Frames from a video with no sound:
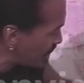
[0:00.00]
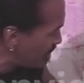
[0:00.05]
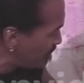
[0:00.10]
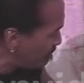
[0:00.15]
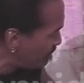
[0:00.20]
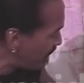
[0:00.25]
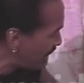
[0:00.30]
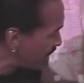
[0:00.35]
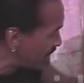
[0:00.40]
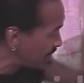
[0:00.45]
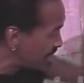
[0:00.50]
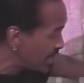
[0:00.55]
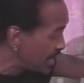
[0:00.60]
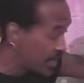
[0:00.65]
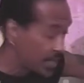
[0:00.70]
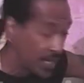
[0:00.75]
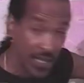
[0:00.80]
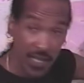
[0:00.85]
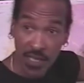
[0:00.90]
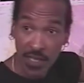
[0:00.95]
impact
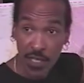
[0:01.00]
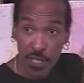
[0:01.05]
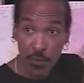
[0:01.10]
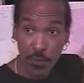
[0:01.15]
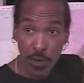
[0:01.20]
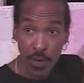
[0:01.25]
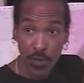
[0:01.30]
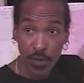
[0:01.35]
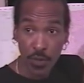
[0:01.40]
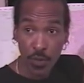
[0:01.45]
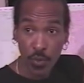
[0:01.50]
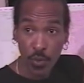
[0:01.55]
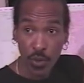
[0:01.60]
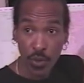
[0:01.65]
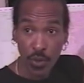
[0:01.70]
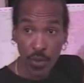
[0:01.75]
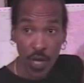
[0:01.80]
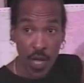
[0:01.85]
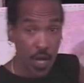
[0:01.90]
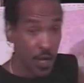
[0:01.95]
in this part of the
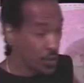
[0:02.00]
world.